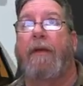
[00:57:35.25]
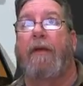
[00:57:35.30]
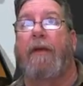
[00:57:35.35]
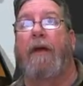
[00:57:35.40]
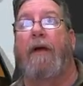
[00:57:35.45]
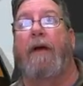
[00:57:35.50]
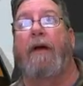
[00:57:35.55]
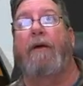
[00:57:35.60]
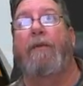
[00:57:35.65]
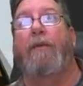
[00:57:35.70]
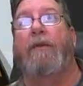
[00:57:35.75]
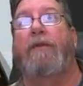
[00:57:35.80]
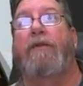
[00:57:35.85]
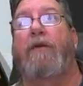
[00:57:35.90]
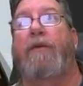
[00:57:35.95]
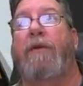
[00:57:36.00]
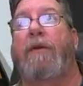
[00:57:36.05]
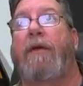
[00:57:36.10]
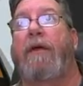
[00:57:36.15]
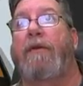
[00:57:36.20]
Uh, we'll
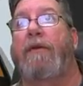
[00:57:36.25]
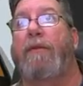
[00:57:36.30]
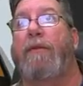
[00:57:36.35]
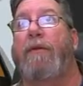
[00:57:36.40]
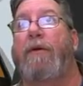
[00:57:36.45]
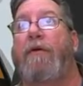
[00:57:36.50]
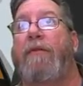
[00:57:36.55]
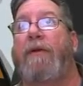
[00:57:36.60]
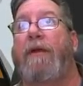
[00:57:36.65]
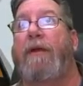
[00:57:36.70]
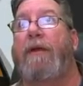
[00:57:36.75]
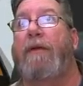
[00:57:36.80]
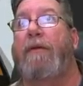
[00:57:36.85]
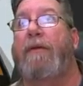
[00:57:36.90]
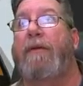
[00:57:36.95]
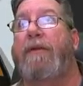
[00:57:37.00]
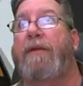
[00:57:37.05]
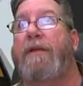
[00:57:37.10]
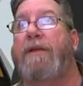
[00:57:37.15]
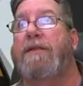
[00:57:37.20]
do another movie
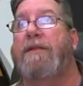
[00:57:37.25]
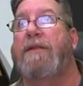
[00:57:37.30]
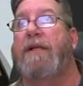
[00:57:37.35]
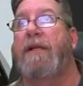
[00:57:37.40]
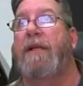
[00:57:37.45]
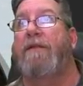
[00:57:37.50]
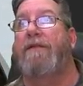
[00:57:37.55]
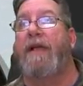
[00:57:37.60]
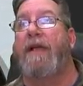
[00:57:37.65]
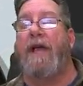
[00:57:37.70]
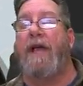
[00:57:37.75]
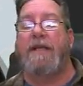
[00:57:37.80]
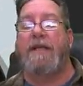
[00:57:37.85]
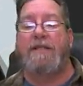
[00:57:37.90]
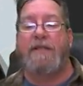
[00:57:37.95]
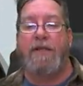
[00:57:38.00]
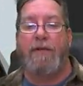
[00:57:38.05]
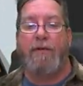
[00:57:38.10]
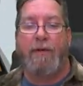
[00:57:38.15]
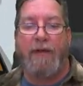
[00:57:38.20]
with Disney if they
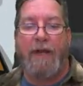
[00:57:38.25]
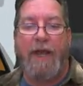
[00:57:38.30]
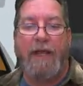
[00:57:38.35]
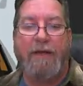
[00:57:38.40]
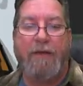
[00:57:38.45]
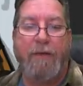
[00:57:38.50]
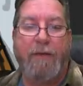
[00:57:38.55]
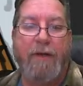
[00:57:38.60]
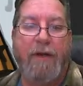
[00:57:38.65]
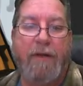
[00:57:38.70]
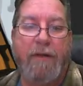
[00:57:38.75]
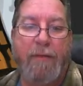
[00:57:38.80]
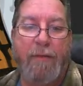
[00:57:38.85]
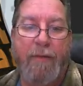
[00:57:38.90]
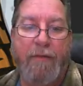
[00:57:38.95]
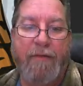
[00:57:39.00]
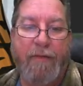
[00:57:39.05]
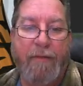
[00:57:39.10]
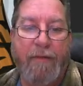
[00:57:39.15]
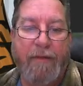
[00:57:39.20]
ask you. Would I do another
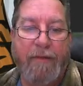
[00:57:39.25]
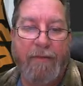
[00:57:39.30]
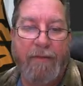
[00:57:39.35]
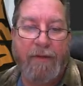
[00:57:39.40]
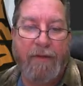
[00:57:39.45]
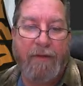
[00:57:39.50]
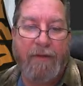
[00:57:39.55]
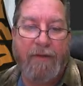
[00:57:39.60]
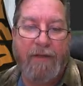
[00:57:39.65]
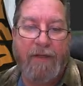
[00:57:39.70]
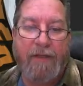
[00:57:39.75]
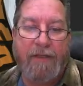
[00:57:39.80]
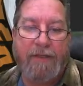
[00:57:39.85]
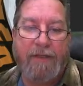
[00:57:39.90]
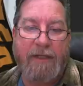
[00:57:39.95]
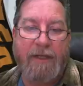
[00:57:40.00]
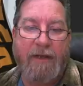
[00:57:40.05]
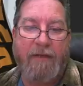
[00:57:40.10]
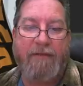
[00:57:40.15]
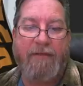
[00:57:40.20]
movie with, the, with
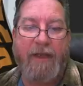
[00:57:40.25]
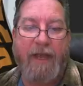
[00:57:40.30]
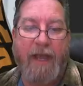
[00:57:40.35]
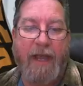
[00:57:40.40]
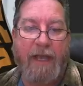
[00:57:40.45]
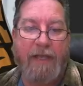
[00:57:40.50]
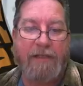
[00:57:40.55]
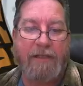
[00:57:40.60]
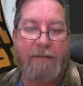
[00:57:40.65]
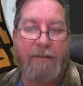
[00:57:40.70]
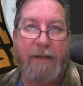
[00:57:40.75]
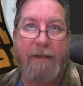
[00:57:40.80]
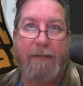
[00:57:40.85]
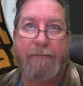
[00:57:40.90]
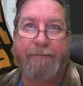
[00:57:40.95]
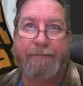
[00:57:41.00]
Disney if they ask me?